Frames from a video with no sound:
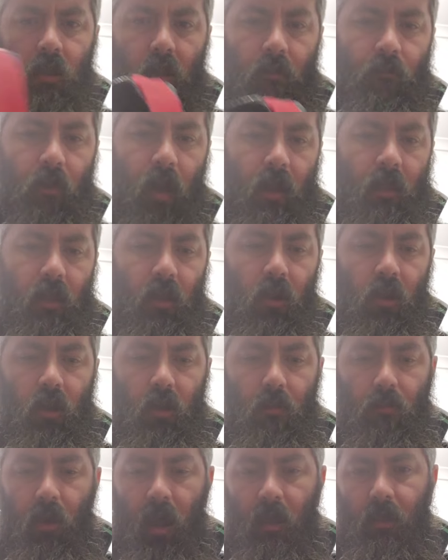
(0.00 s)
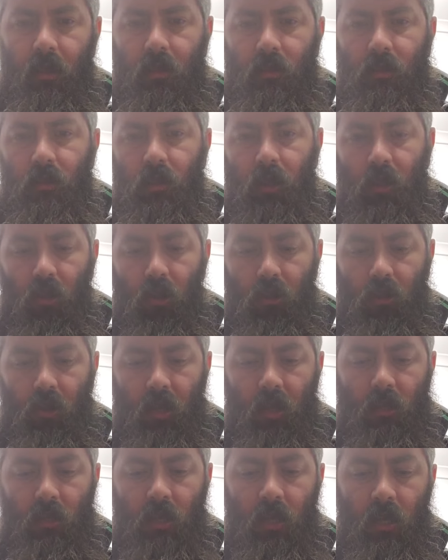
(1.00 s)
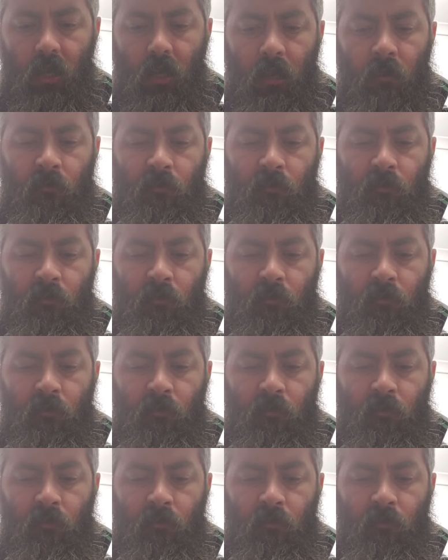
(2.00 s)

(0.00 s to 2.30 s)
the fact that I can break the seal on this